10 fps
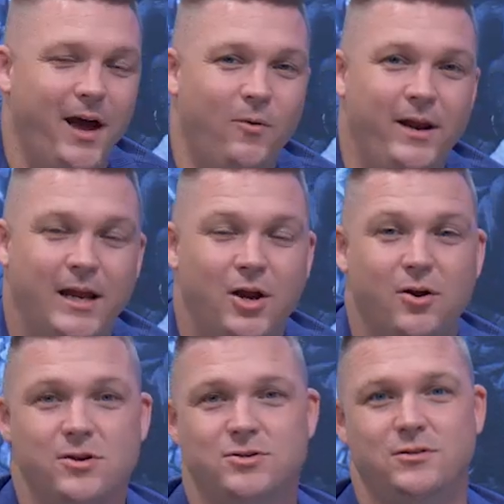I want to
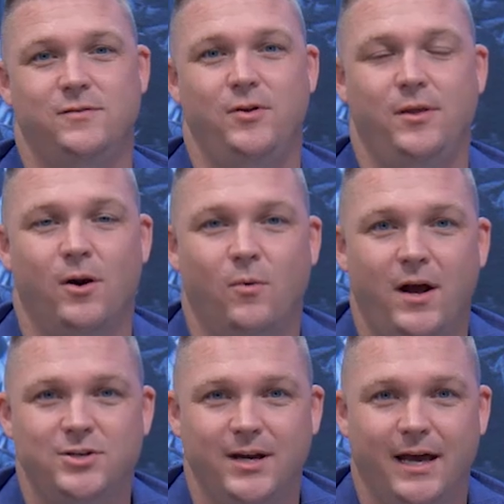encourage those of you that are
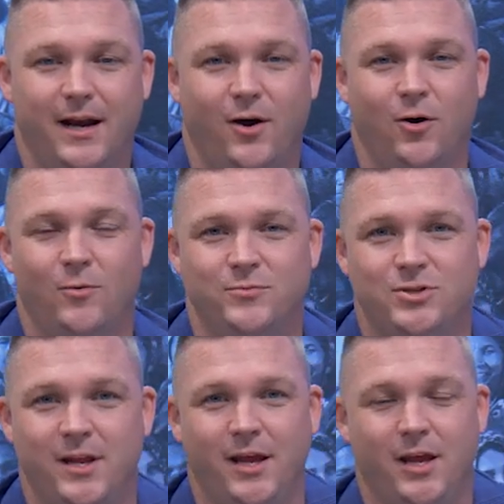watching at home.